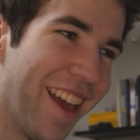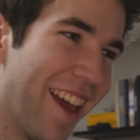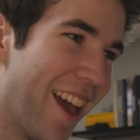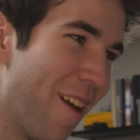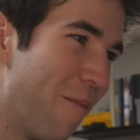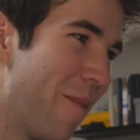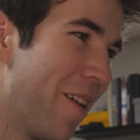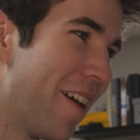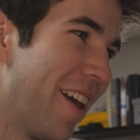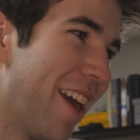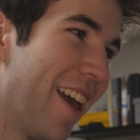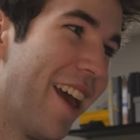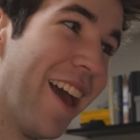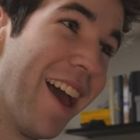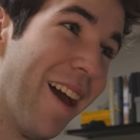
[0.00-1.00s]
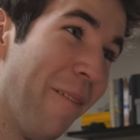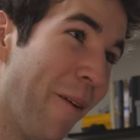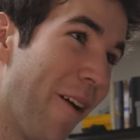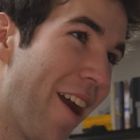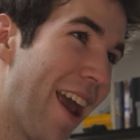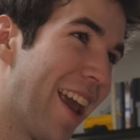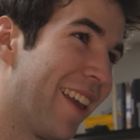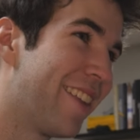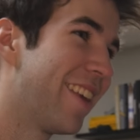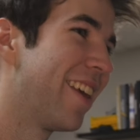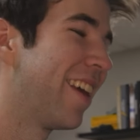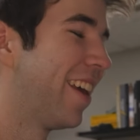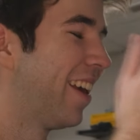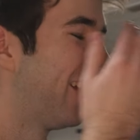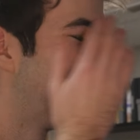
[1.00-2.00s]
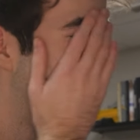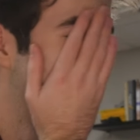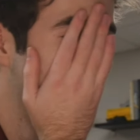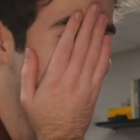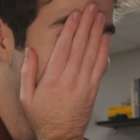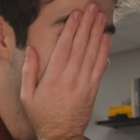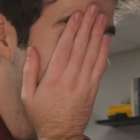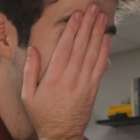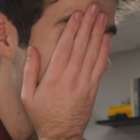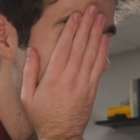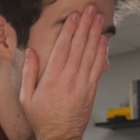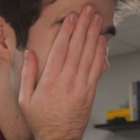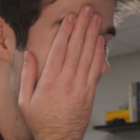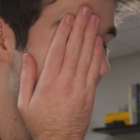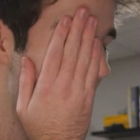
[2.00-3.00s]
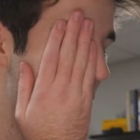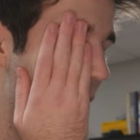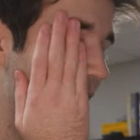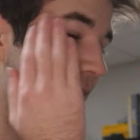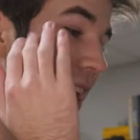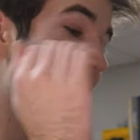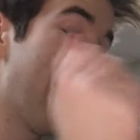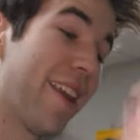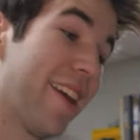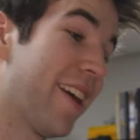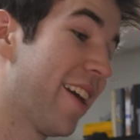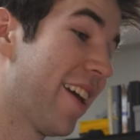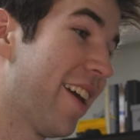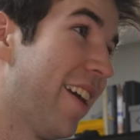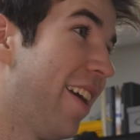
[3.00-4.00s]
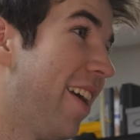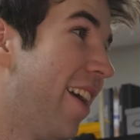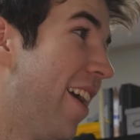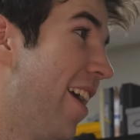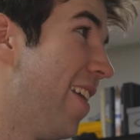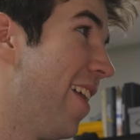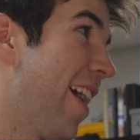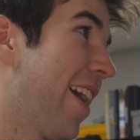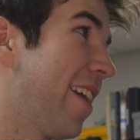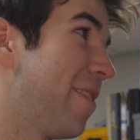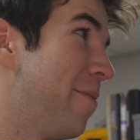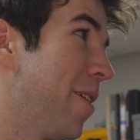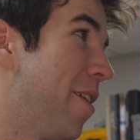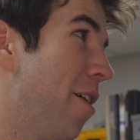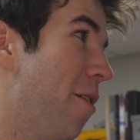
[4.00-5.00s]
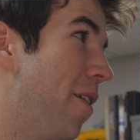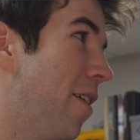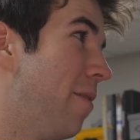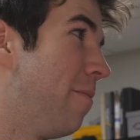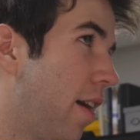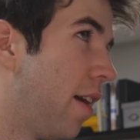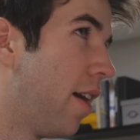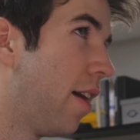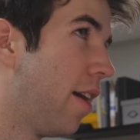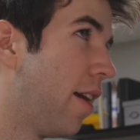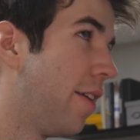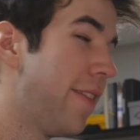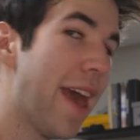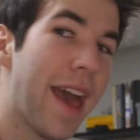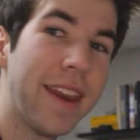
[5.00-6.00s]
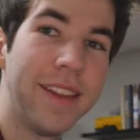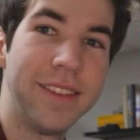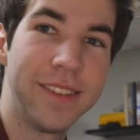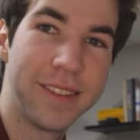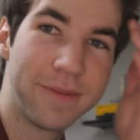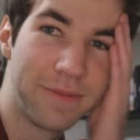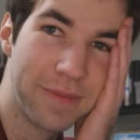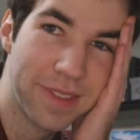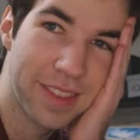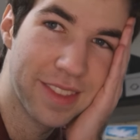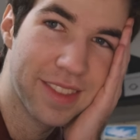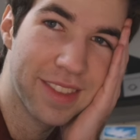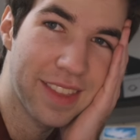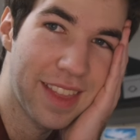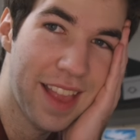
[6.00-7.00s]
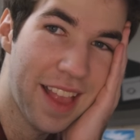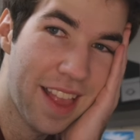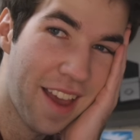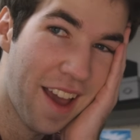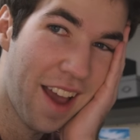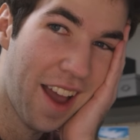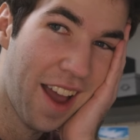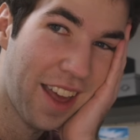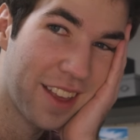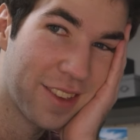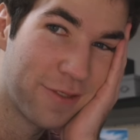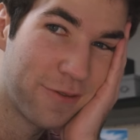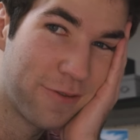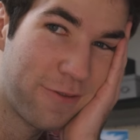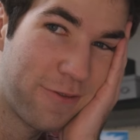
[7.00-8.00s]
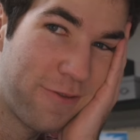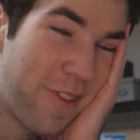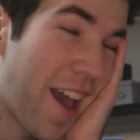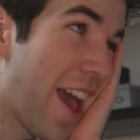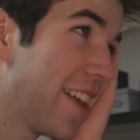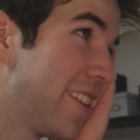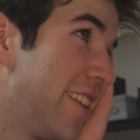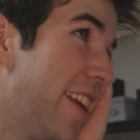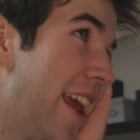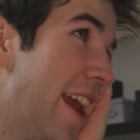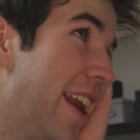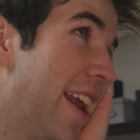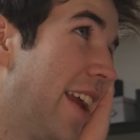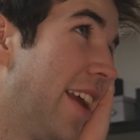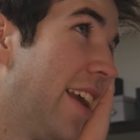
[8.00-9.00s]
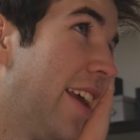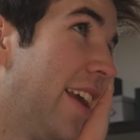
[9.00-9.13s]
I'm all right. Whoo, that gets me going. That is, that's fascinating.